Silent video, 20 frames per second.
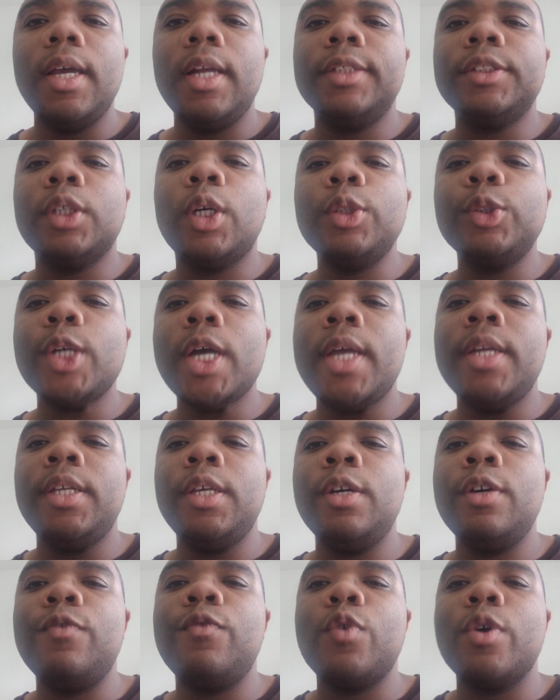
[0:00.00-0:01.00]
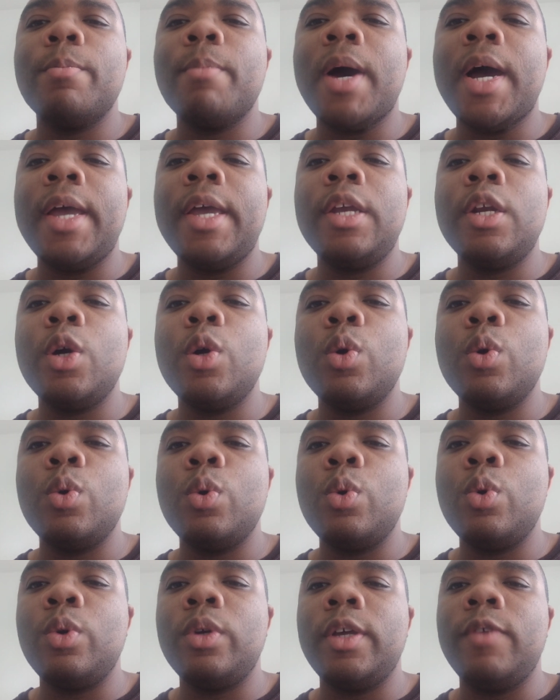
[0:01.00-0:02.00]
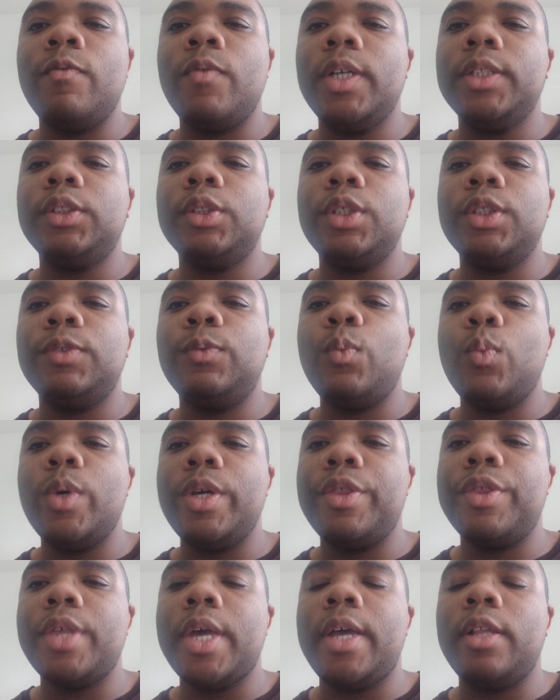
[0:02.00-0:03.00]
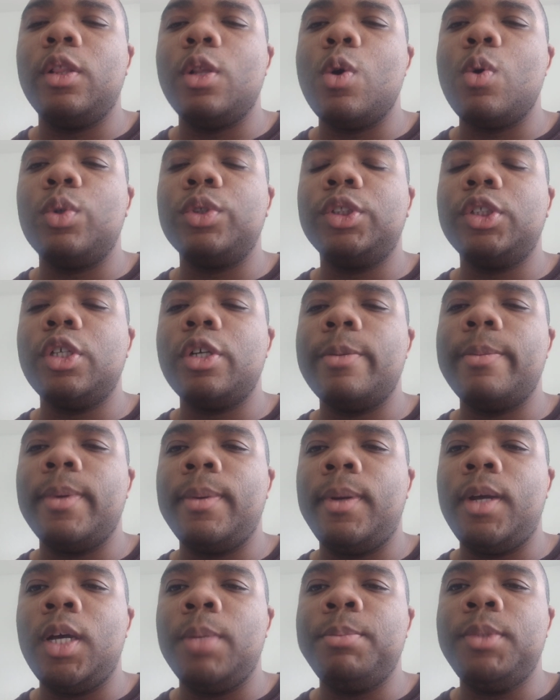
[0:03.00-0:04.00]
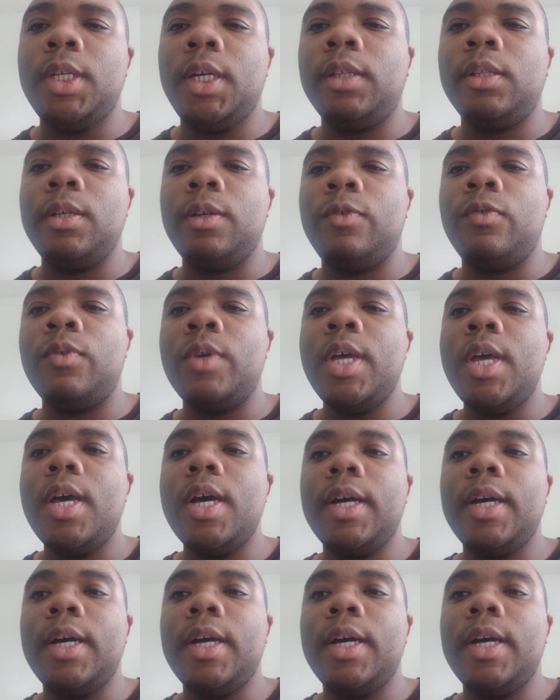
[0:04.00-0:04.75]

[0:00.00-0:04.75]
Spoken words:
It is also ideal for buy and hold investors with a long term objective.